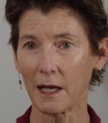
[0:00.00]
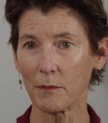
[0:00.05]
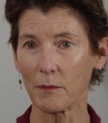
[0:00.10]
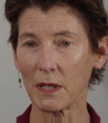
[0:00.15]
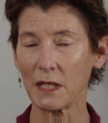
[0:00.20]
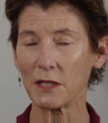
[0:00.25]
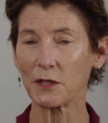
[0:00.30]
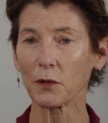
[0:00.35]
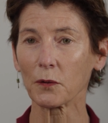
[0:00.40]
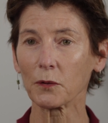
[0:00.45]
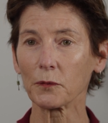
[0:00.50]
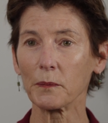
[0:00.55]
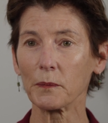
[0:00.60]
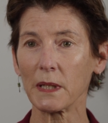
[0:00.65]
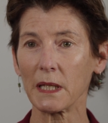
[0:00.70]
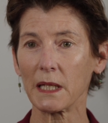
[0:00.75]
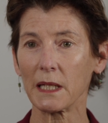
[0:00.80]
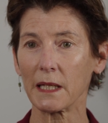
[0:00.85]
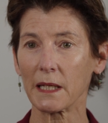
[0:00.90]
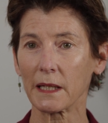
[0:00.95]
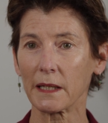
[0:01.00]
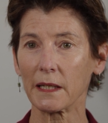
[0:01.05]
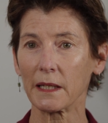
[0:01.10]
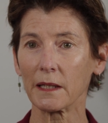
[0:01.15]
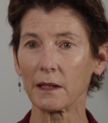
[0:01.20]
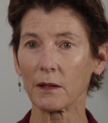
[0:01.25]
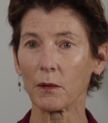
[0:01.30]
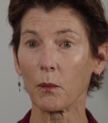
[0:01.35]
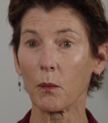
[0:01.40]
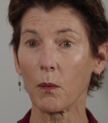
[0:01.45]
He told me he had
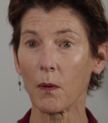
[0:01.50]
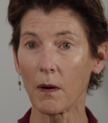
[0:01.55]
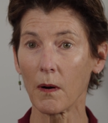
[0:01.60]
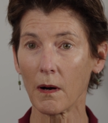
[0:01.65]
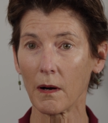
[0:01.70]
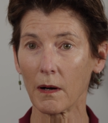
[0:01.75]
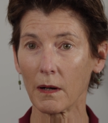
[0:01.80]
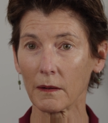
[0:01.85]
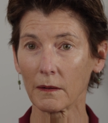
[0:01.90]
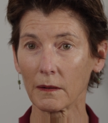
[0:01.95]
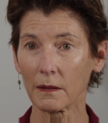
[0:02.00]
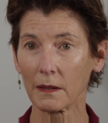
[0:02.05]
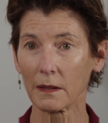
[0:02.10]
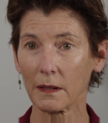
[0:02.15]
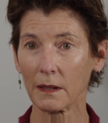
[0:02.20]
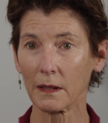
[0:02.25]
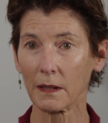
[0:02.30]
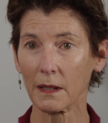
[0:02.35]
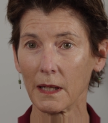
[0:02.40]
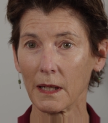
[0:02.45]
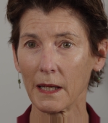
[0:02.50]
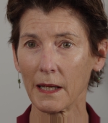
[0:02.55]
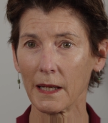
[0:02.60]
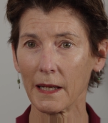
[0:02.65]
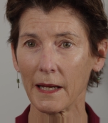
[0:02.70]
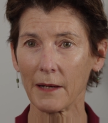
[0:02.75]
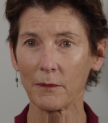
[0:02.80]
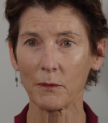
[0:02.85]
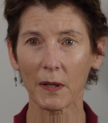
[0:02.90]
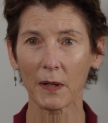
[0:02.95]
hit a wall.
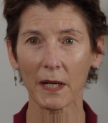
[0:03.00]
And when